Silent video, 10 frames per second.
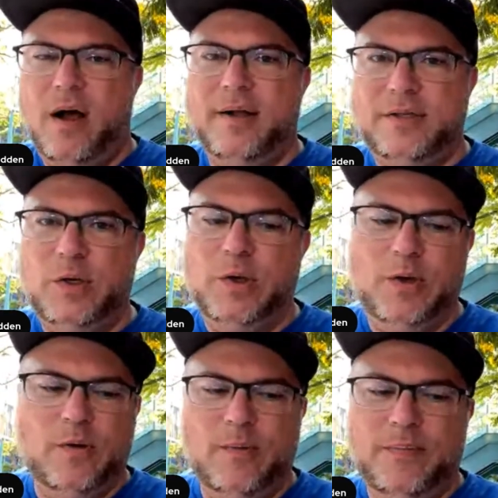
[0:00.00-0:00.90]
onto
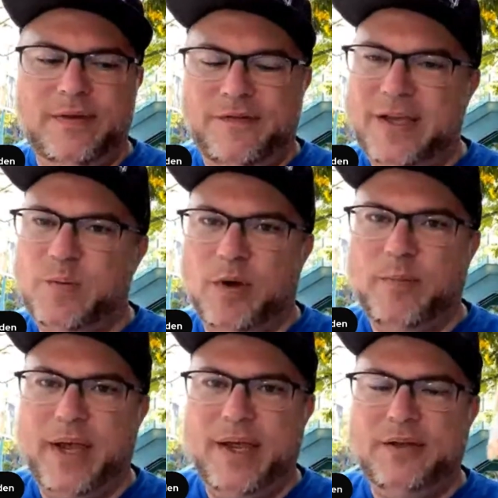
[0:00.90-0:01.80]
the
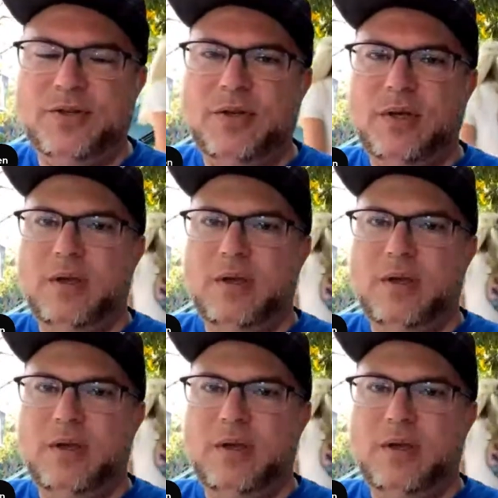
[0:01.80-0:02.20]
Facebook page.